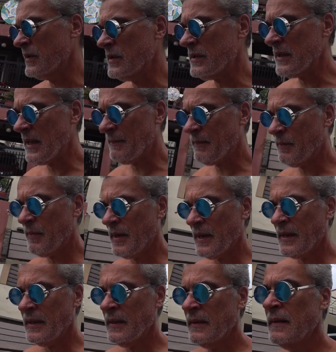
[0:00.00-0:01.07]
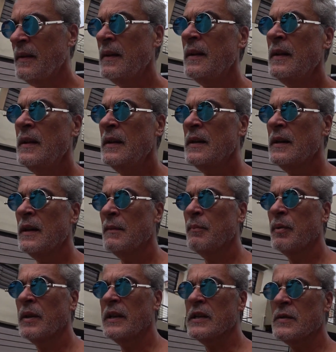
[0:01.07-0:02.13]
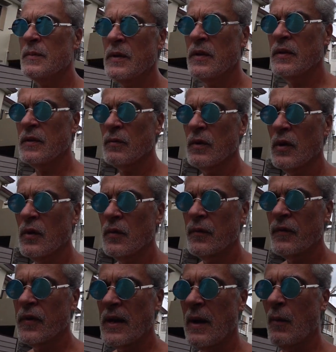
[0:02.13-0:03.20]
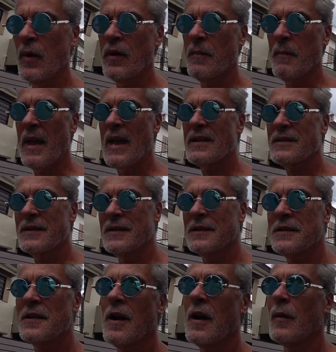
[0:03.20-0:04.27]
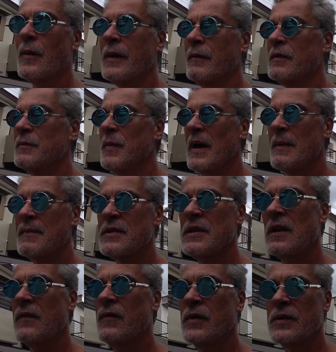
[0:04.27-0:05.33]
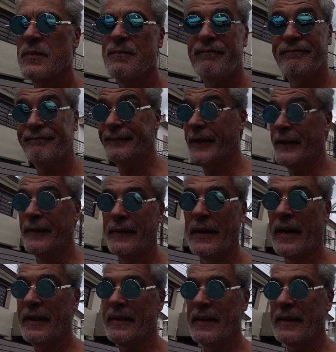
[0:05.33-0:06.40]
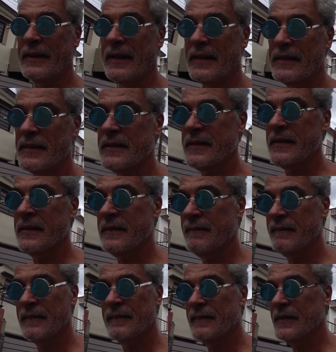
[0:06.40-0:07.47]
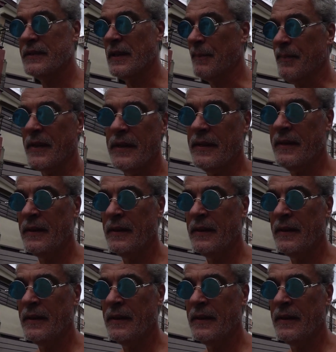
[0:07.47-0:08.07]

stopped by a policeman on the road for not wearing a mask in his car when he was by himself, which, I think that's something.